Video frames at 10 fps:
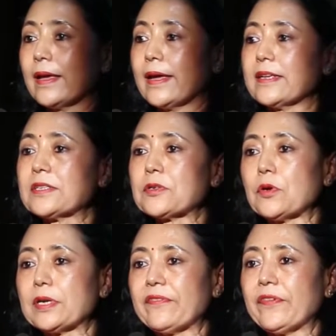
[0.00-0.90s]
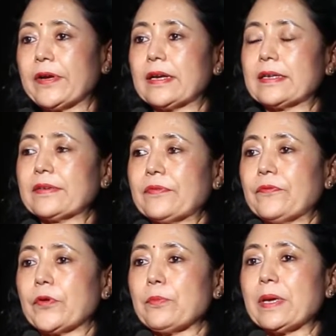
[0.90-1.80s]
it is so difficult
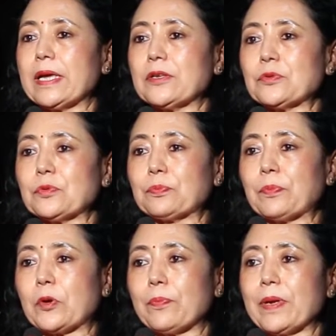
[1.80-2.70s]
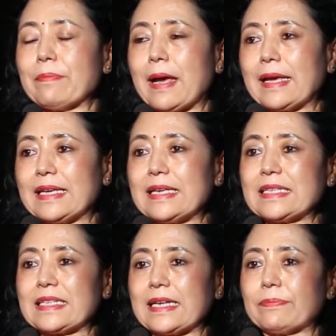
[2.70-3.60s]
for me to open my
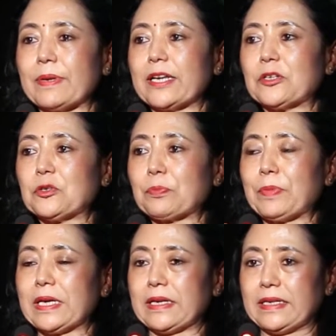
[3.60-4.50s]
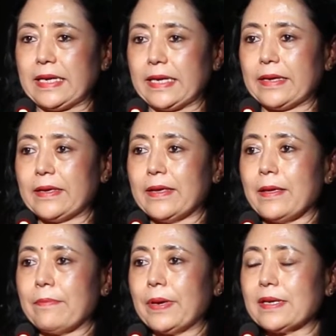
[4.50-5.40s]
e-statement. It took me a day.
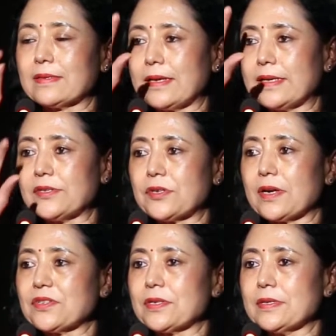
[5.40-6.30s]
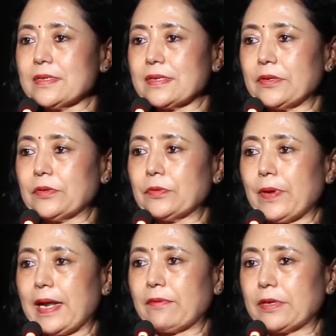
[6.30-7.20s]
Because the instructions,
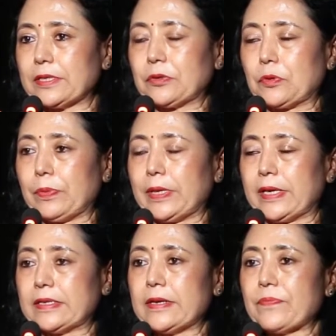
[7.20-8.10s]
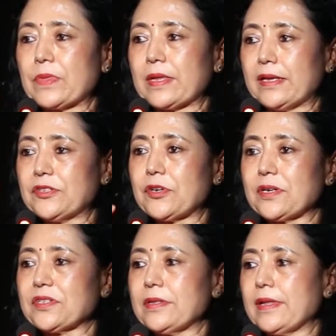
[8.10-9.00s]
when I wanted to open it, the
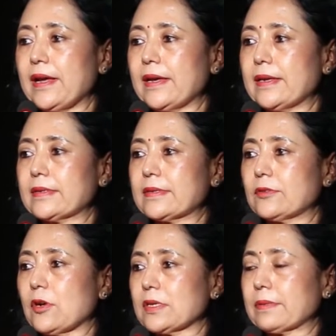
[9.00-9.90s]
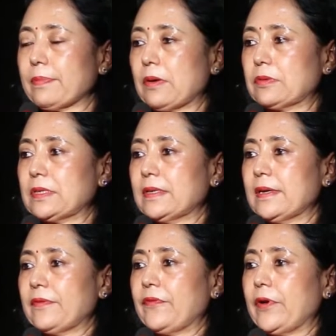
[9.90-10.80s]
instruction there talks about,
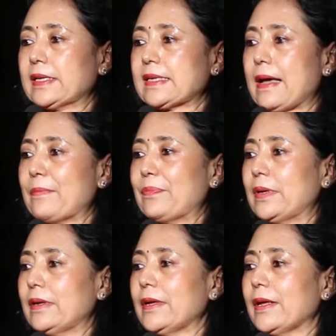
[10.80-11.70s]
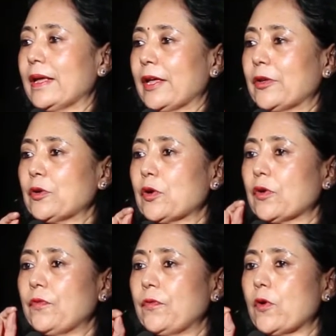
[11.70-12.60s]
for example,
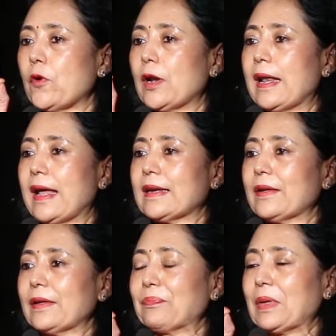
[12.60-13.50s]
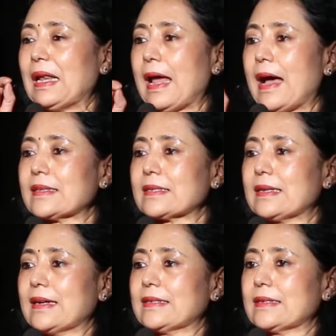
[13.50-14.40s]
your the
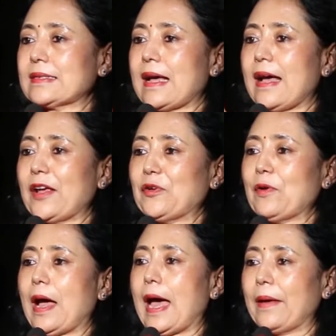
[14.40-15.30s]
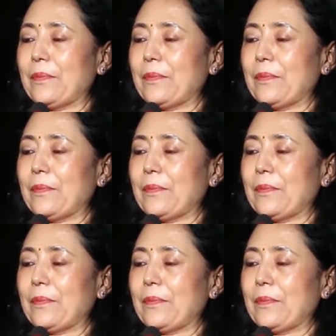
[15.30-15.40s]
last letters are your